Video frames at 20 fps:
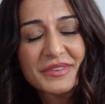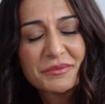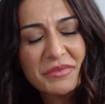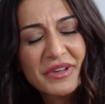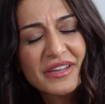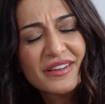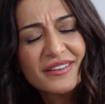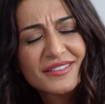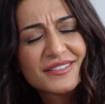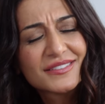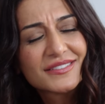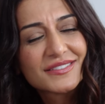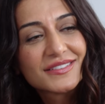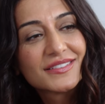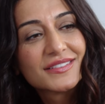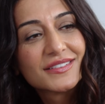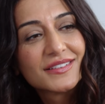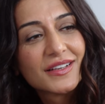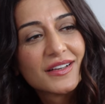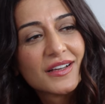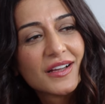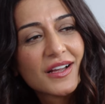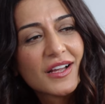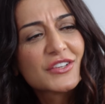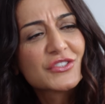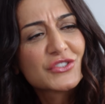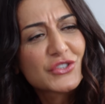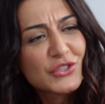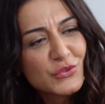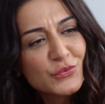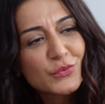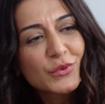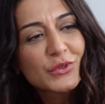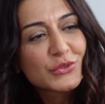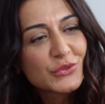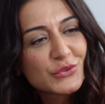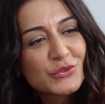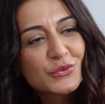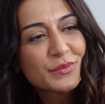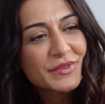My heart, I just
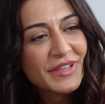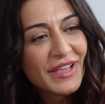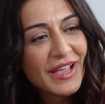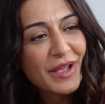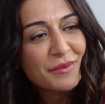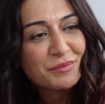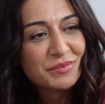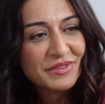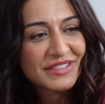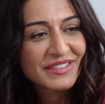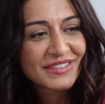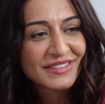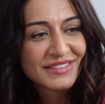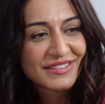want you to be happy.